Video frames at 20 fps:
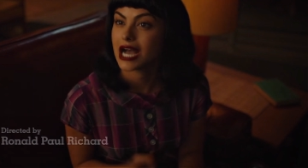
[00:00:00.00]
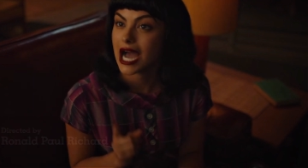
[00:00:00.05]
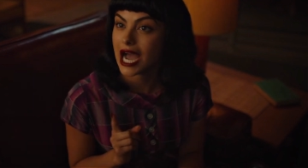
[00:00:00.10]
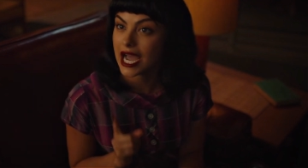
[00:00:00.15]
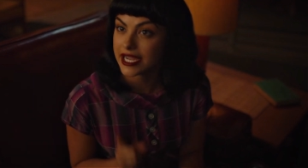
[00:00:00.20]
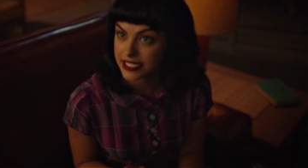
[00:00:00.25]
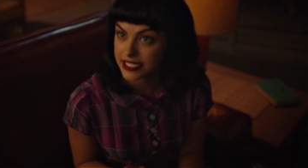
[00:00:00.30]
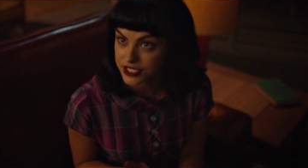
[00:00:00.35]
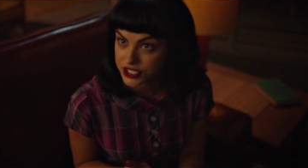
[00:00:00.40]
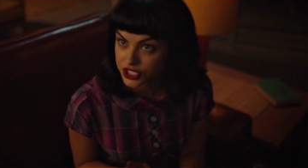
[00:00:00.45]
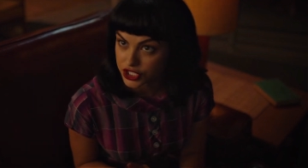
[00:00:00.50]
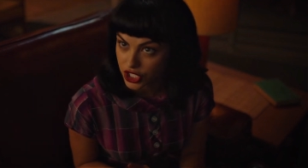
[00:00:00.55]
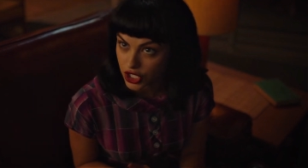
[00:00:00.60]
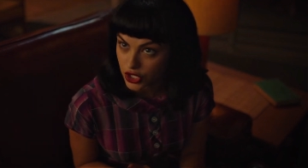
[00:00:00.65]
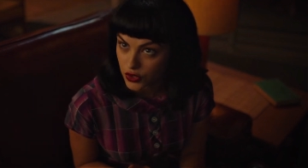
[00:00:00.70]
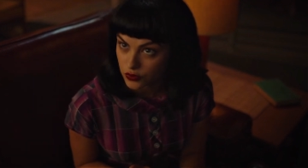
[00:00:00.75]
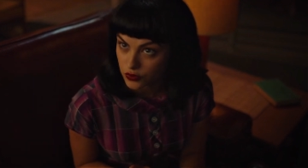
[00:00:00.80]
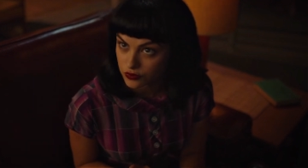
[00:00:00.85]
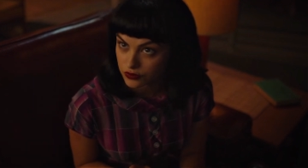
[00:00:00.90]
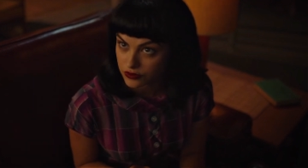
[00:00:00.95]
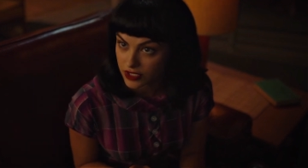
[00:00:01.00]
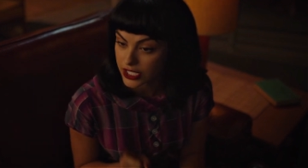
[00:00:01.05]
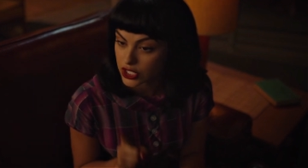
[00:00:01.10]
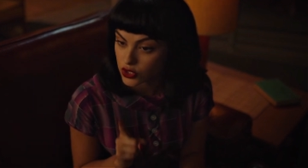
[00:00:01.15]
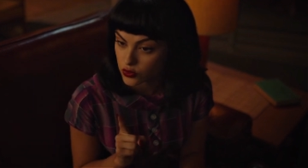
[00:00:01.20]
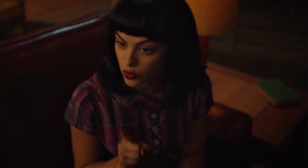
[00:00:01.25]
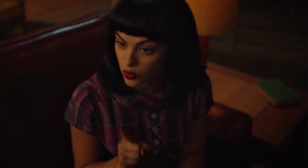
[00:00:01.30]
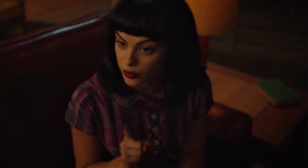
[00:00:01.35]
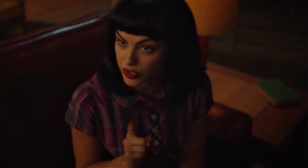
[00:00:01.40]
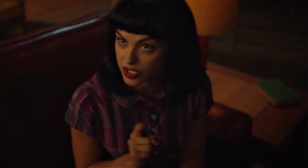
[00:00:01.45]
I need to know that
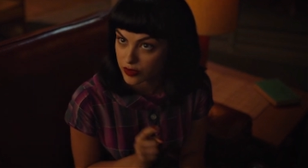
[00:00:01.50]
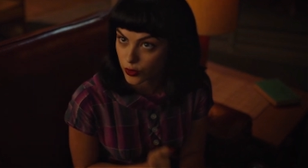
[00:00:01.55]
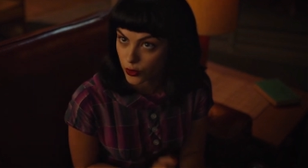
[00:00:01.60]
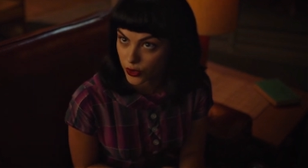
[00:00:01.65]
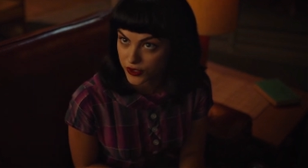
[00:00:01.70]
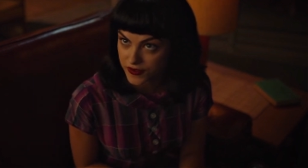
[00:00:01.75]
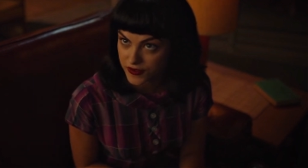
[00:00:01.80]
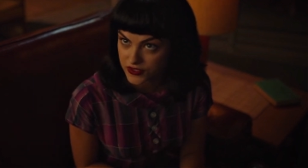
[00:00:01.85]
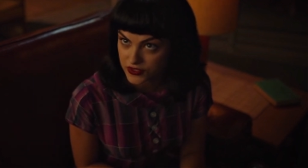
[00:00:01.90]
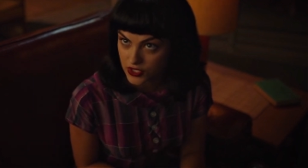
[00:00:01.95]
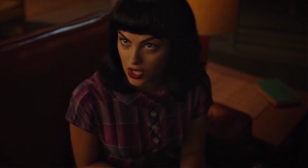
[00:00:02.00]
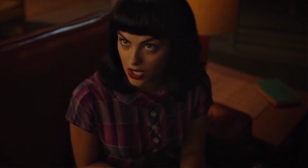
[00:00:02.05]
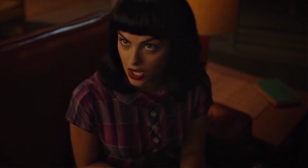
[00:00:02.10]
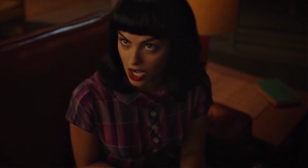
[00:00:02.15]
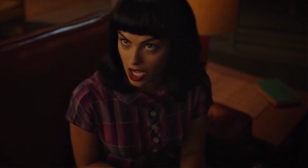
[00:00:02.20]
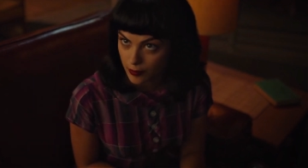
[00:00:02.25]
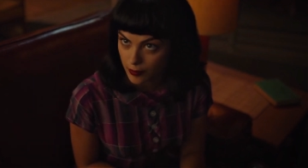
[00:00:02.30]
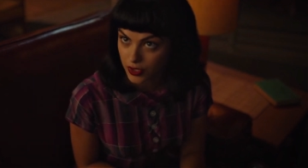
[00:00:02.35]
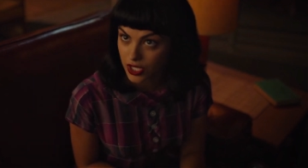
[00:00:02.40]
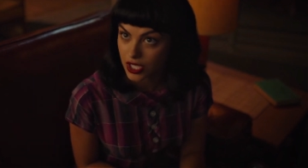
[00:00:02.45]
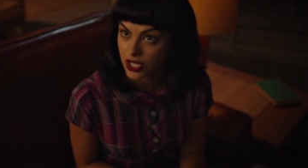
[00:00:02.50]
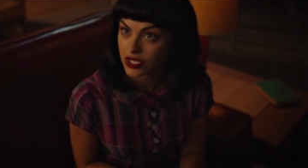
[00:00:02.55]
you won't be aboard the sock hop.